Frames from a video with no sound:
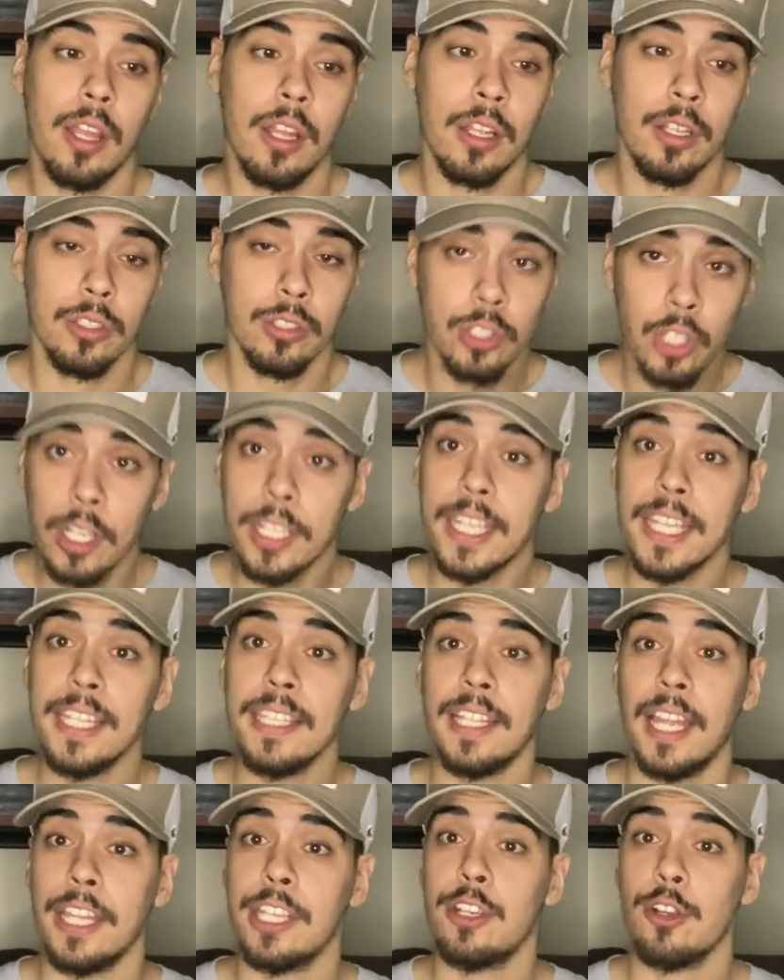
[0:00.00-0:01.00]
looking
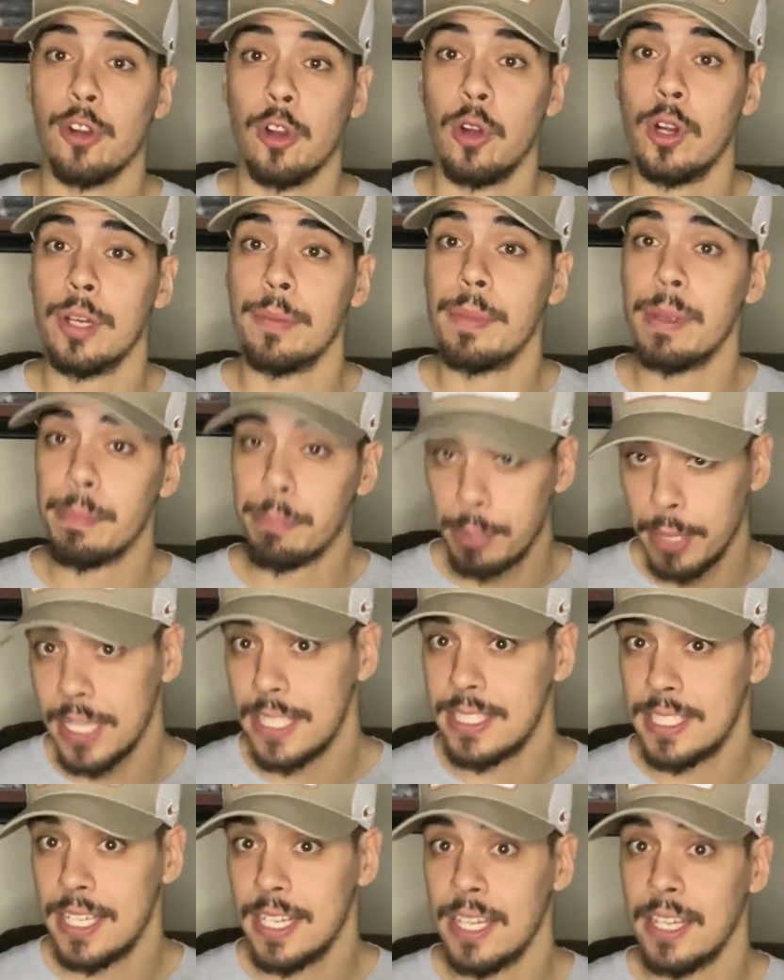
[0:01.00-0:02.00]
like you're going to be
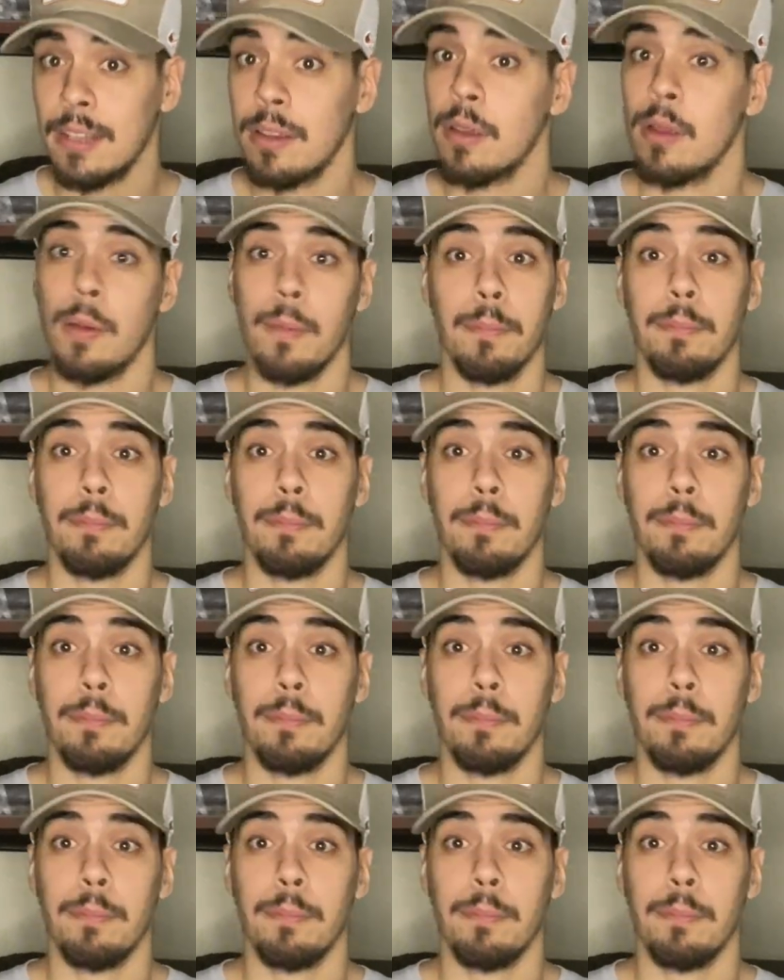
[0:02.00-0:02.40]
blitzing,